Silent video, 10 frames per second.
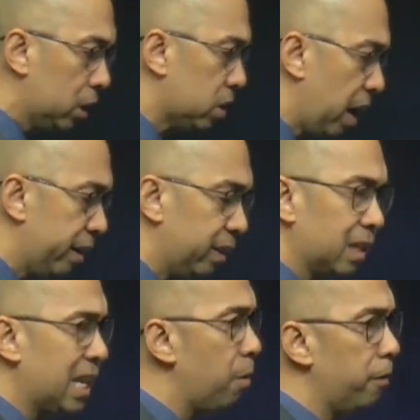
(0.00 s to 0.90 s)
not saying
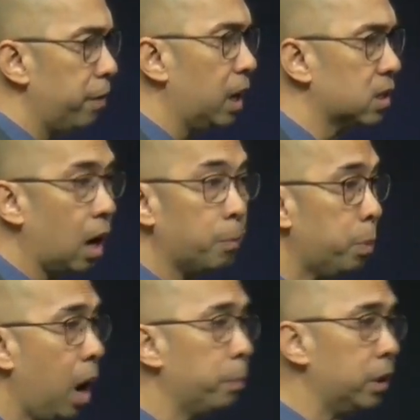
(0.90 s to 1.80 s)
that some of us, our
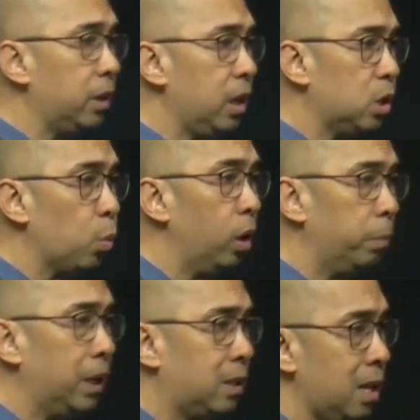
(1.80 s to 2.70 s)
properties will
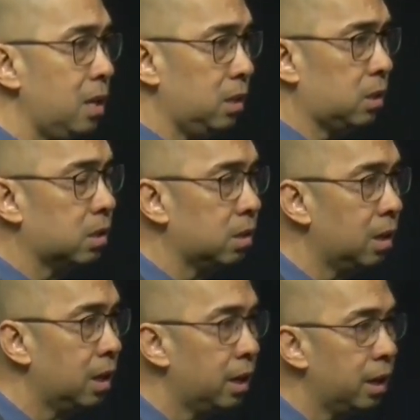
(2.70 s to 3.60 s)
be seized.